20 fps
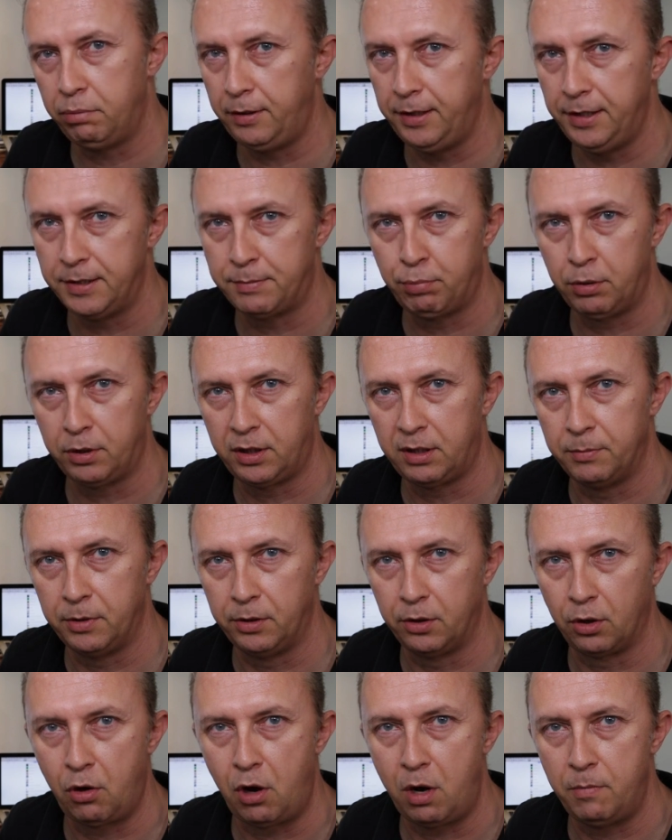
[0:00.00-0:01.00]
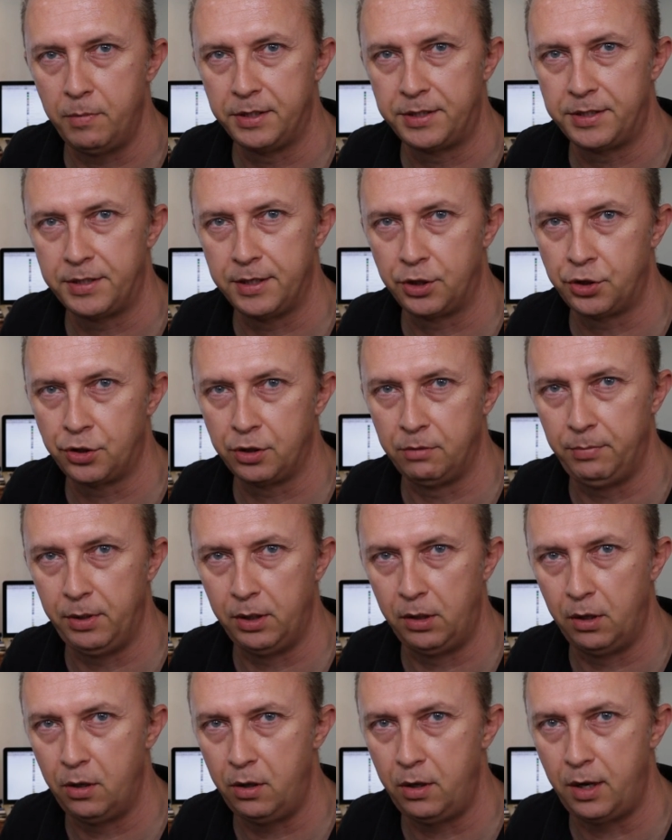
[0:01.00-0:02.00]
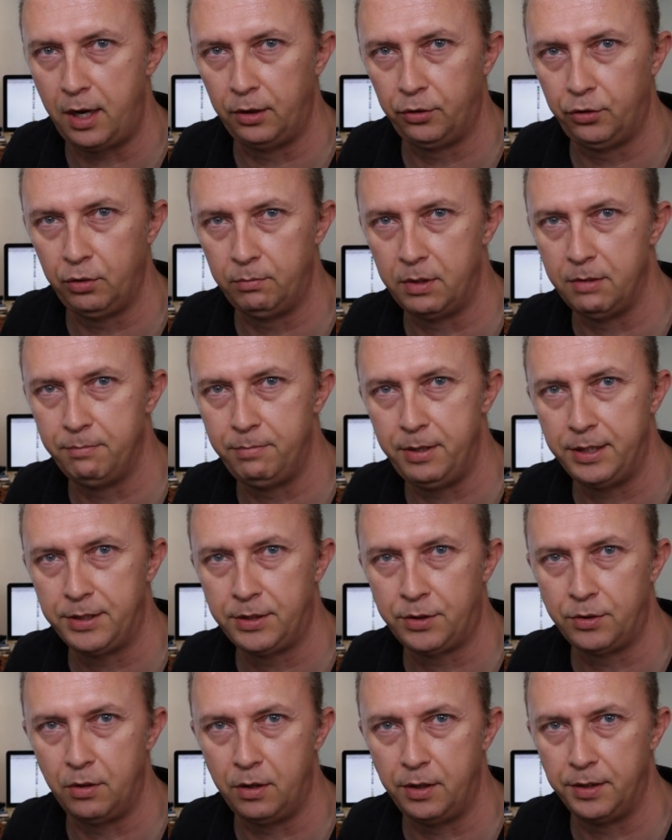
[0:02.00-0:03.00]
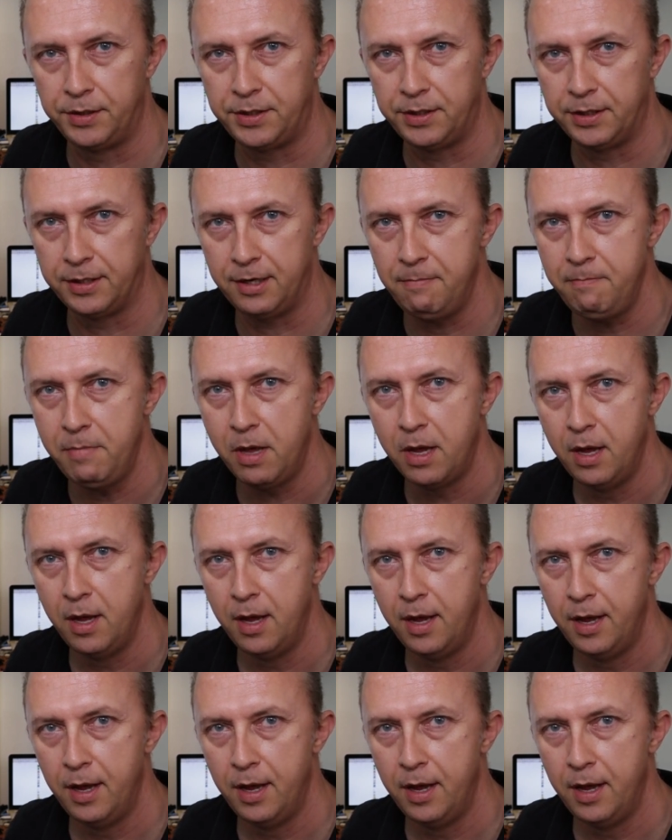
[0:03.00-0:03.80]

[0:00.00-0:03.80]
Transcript: please put them in the comment section below. I'll do my best to answer them.